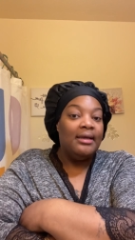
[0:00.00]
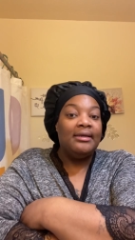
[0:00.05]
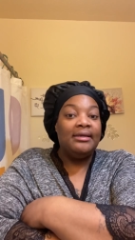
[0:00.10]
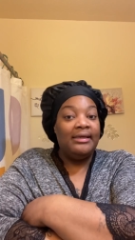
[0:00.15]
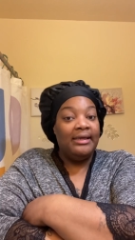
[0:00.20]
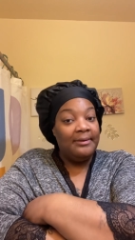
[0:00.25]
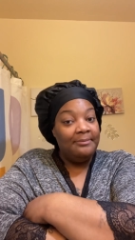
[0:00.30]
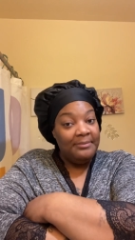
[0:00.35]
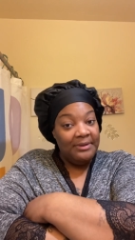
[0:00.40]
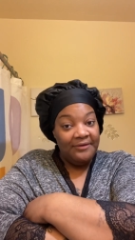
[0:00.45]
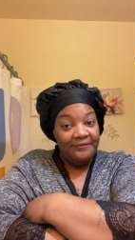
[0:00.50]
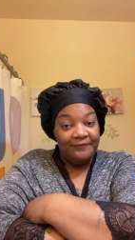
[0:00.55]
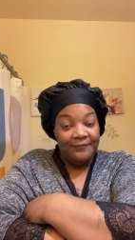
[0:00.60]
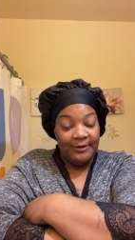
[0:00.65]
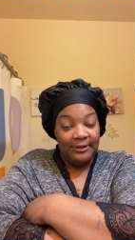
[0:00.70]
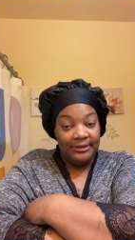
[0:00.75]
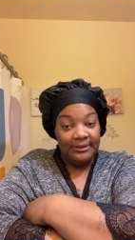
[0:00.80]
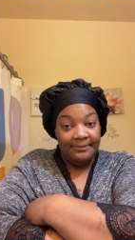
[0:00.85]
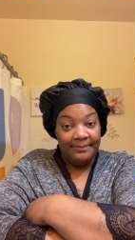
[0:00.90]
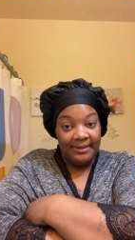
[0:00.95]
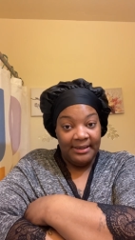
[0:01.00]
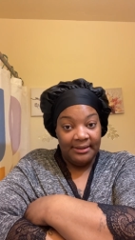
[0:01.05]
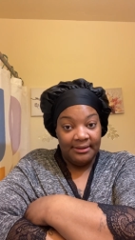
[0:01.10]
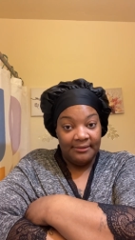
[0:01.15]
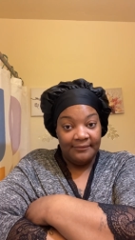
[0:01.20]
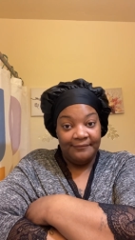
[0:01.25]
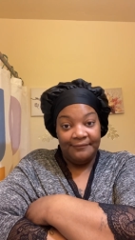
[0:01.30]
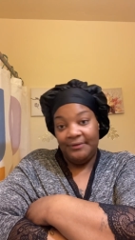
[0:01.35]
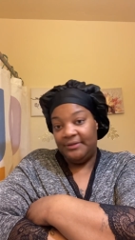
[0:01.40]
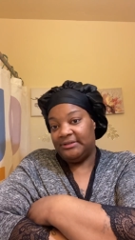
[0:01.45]
get me feeling better
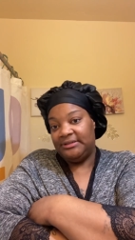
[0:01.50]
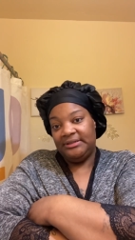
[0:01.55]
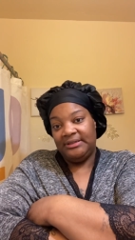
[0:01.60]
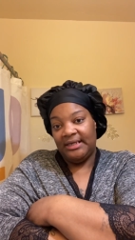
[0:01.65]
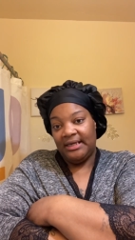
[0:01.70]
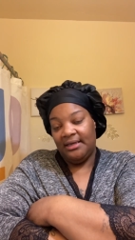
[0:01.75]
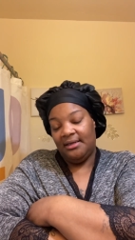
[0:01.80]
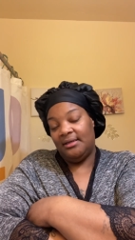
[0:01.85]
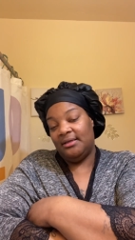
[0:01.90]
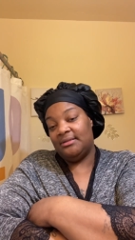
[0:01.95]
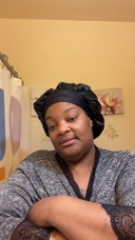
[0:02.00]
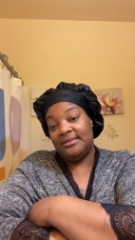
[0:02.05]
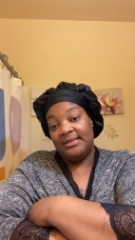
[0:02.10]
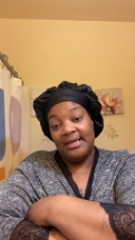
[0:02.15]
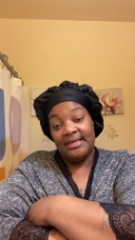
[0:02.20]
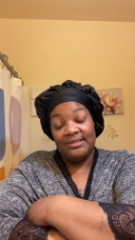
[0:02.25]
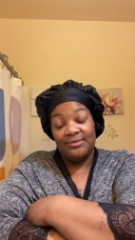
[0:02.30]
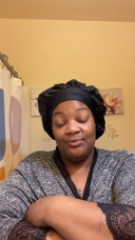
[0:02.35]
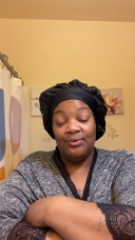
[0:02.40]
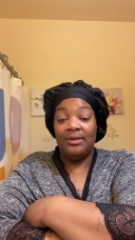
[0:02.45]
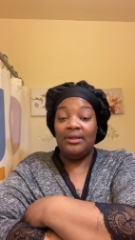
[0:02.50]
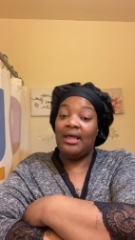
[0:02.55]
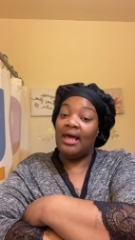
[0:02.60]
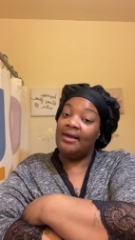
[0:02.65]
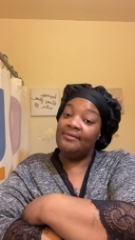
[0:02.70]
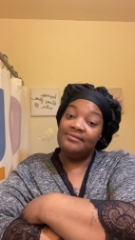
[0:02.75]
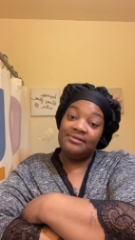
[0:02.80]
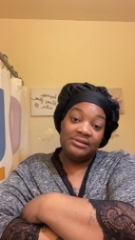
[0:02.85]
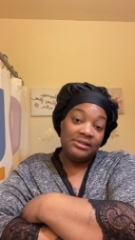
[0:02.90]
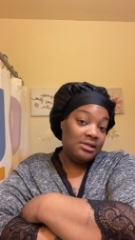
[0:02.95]
for today. Because guess what?
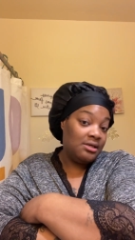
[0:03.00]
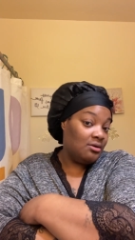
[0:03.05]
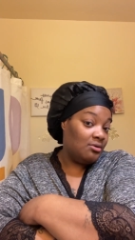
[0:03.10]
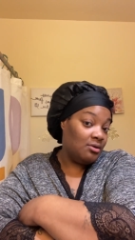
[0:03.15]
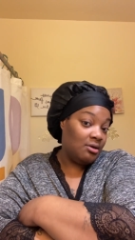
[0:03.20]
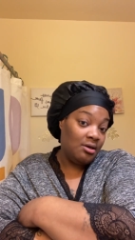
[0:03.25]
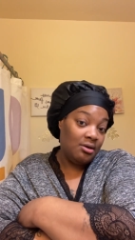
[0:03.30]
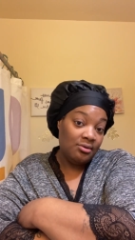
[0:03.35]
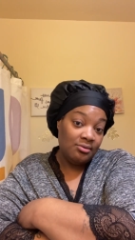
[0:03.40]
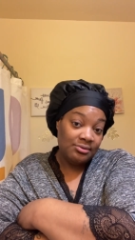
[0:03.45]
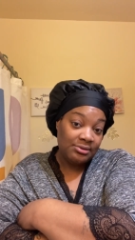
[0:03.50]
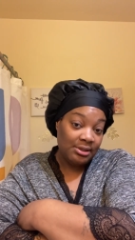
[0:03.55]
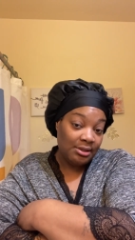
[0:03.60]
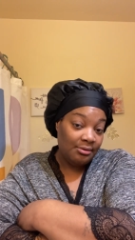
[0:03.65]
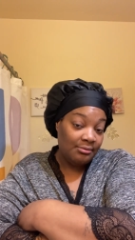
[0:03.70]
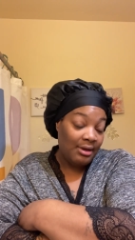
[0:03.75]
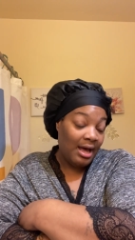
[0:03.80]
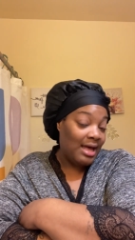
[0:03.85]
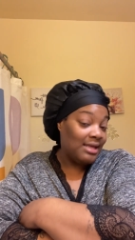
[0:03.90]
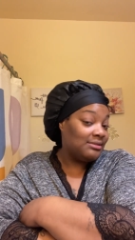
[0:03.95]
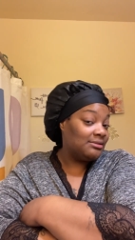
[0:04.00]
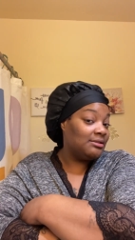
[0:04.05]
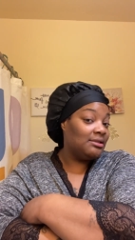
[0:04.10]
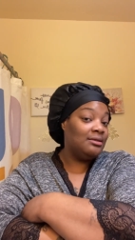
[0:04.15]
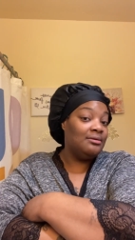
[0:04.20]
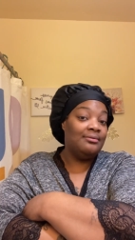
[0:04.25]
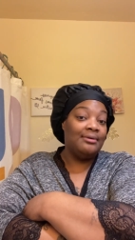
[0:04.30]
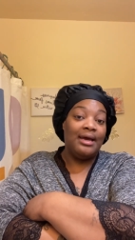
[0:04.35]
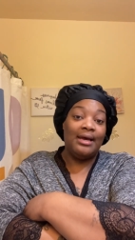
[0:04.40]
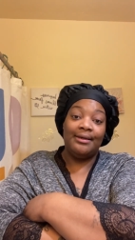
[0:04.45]
Life still goes on. I
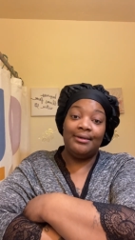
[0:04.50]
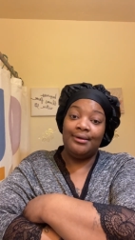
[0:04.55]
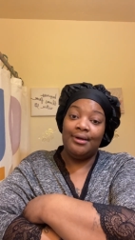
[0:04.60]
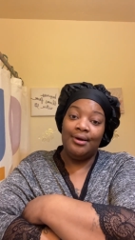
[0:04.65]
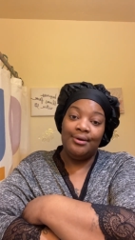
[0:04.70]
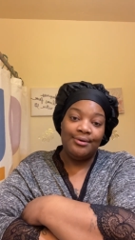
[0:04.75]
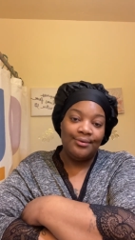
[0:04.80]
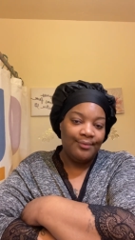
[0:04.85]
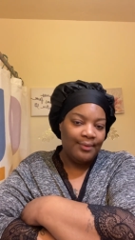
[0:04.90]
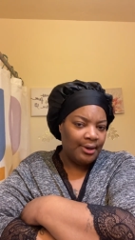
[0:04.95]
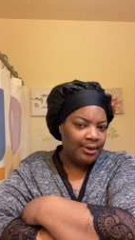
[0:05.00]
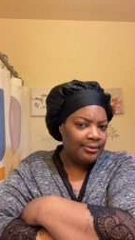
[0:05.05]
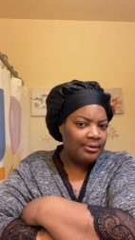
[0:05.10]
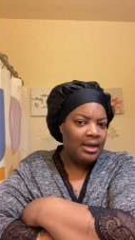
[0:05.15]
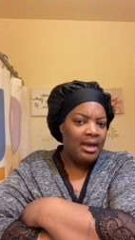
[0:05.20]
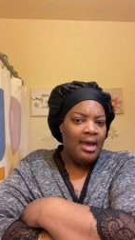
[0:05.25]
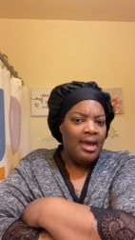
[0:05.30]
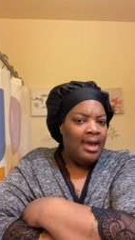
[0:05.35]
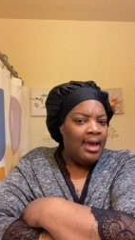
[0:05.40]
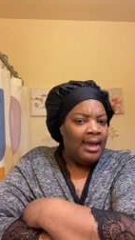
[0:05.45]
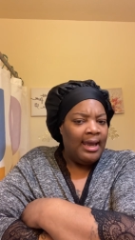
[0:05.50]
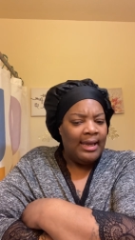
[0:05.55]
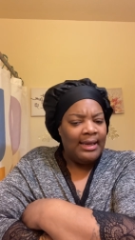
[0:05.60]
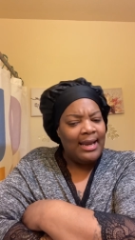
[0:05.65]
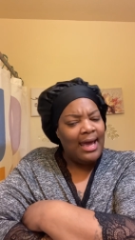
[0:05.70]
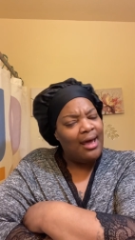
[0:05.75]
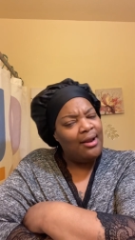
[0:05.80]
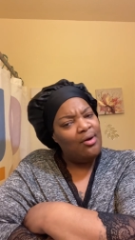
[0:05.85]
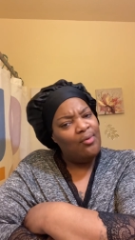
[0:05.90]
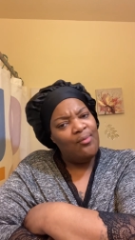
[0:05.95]
still got to go to work. And
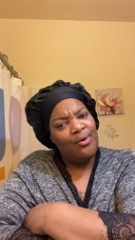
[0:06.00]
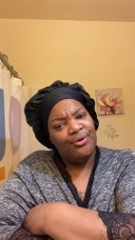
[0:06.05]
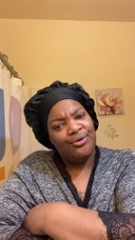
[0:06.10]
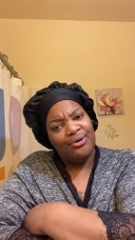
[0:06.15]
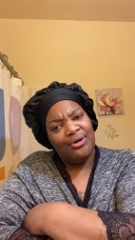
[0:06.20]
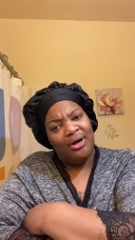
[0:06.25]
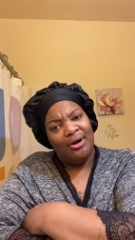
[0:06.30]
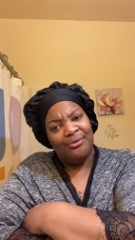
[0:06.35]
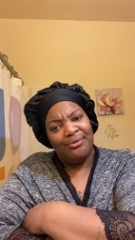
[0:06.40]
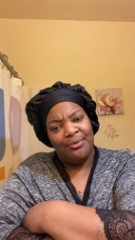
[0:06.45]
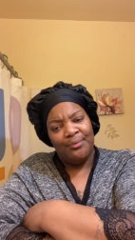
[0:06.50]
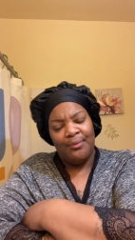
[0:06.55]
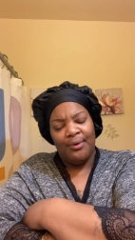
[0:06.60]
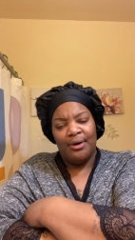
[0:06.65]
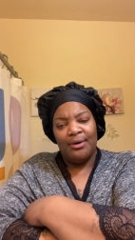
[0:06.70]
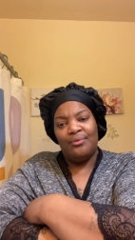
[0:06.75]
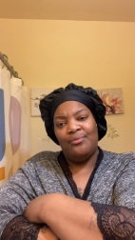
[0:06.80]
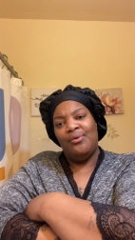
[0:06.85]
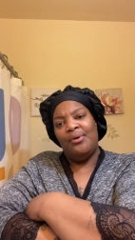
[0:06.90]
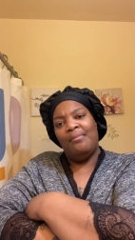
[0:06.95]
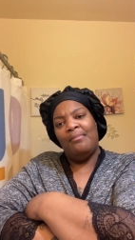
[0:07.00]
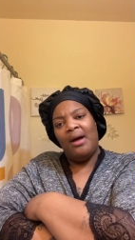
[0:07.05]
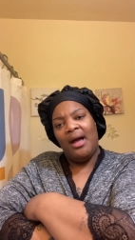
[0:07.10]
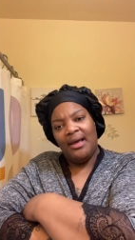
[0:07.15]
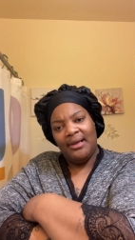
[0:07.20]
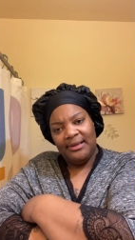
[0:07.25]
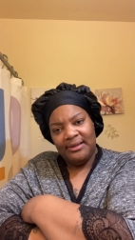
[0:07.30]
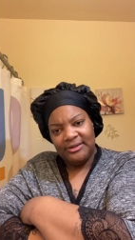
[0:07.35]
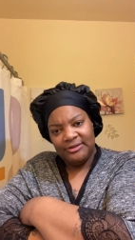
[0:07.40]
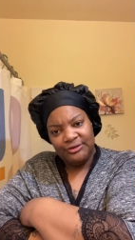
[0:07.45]
I don't want to go to work with my
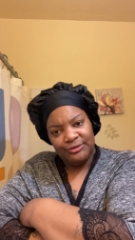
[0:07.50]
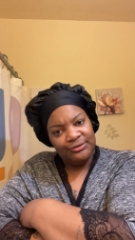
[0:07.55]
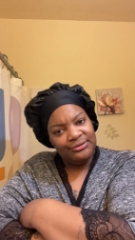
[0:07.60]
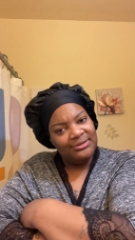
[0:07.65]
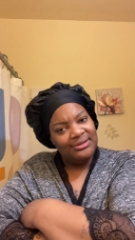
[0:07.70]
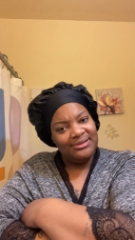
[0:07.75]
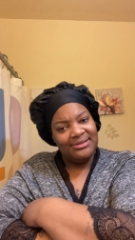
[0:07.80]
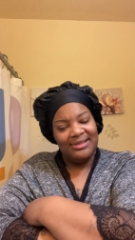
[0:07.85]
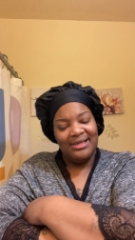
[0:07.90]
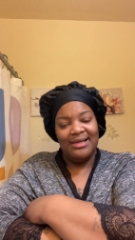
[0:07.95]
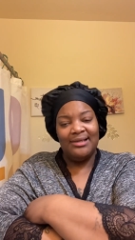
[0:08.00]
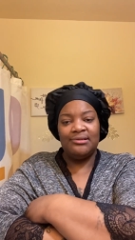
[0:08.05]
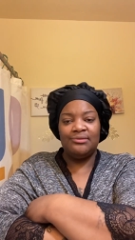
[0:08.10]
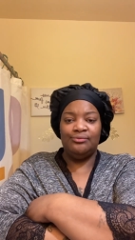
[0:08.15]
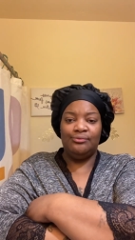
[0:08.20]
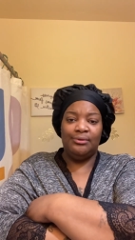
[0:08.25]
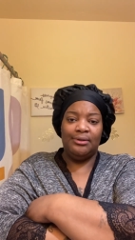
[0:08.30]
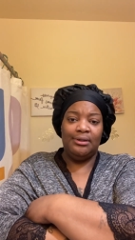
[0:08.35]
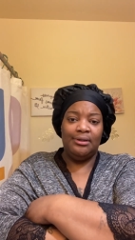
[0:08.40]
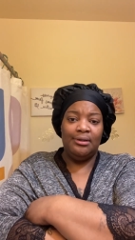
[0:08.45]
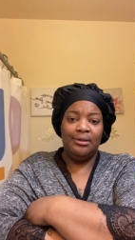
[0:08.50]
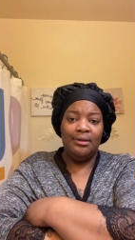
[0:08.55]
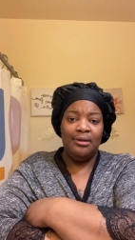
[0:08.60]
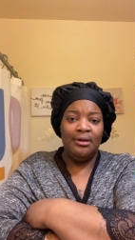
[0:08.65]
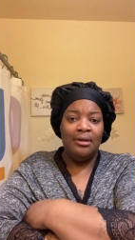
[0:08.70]
issues because guess what?